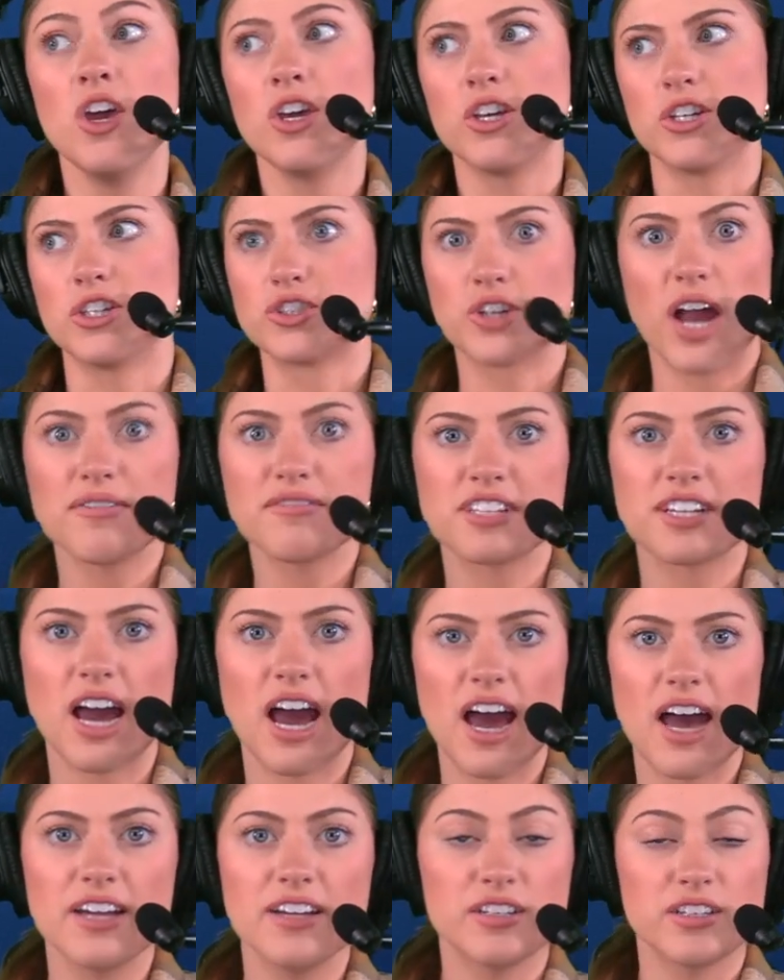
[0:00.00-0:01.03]
You draft a
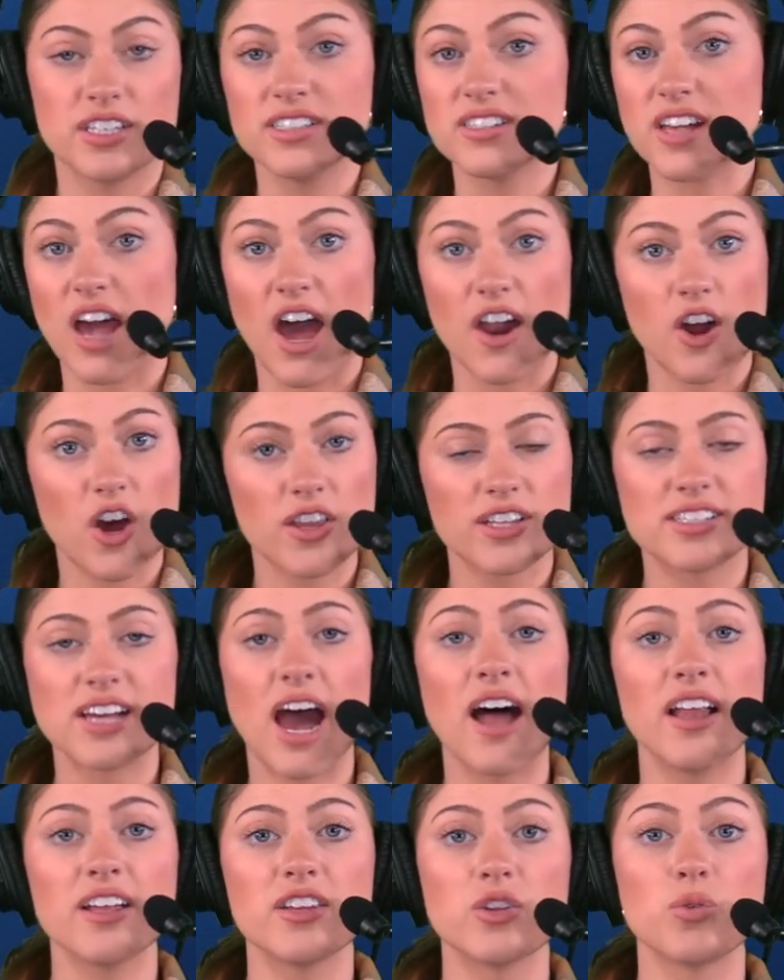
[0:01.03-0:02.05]
guy, he's got all the
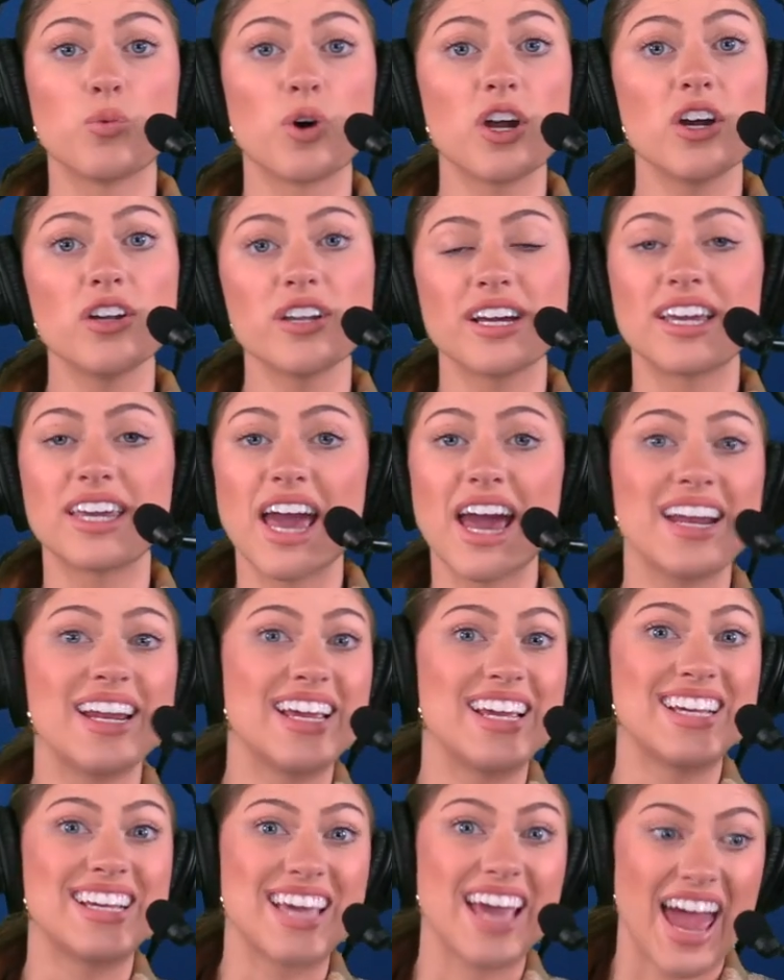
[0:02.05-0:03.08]
talent in the world. Again,
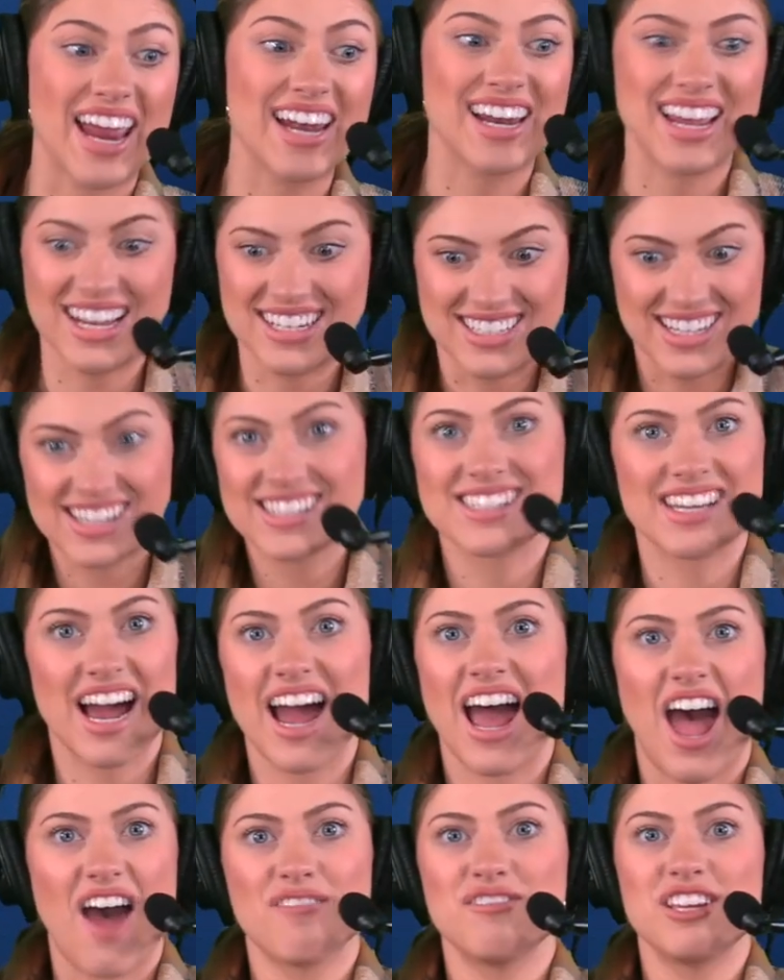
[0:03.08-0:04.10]
he can't he does not
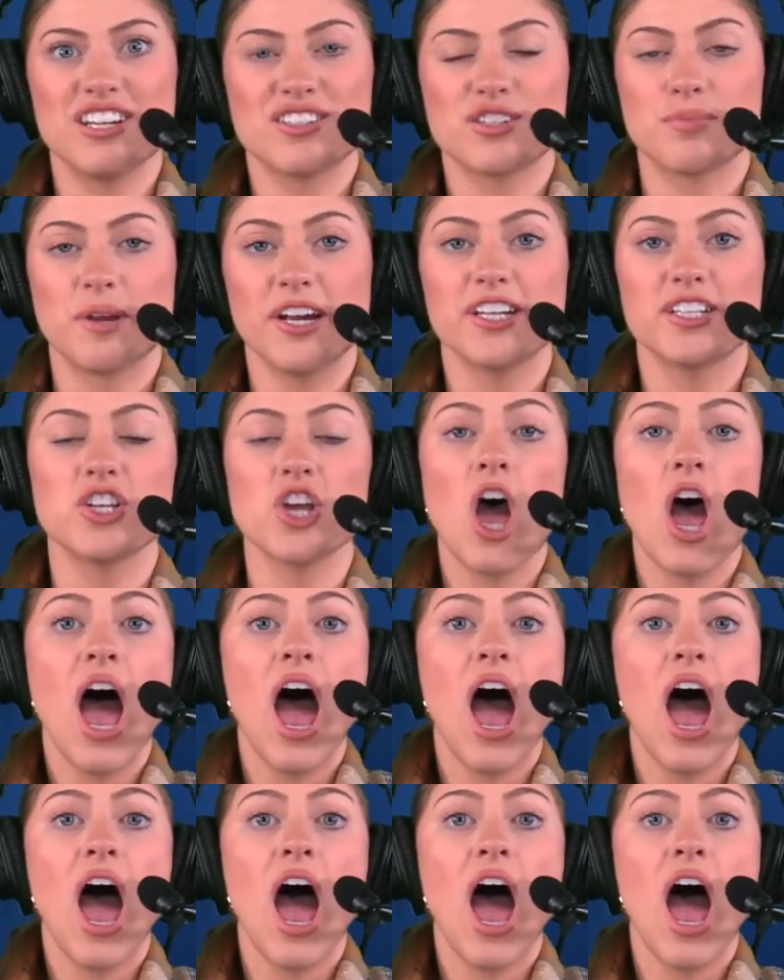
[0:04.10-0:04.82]
have the experience.